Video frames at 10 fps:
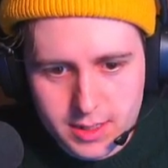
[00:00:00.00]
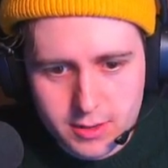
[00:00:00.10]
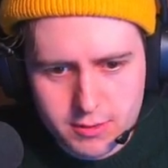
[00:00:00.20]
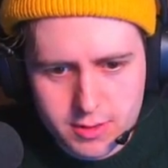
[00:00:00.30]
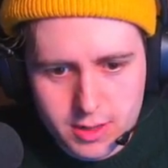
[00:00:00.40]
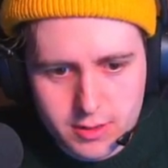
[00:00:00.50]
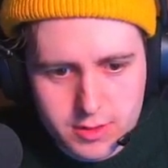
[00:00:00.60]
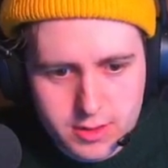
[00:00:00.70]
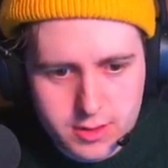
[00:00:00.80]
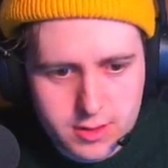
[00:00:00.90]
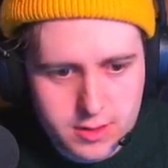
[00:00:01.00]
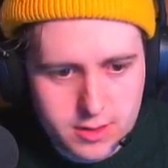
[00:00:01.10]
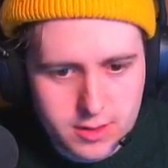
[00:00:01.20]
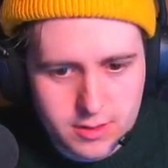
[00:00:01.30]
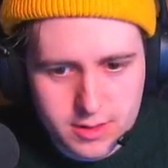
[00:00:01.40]
But
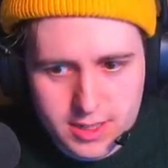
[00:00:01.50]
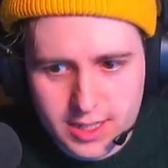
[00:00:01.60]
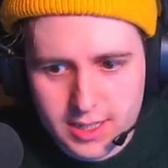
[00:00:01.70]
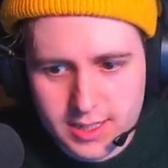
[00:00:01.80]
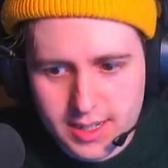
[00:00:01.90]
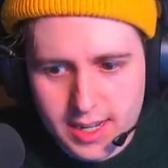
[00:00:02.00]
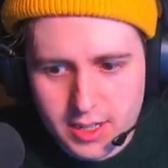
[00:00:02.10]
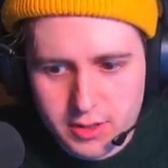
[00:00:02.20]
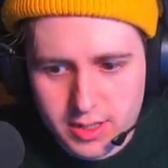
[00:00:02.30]
hey-ho. At least it adds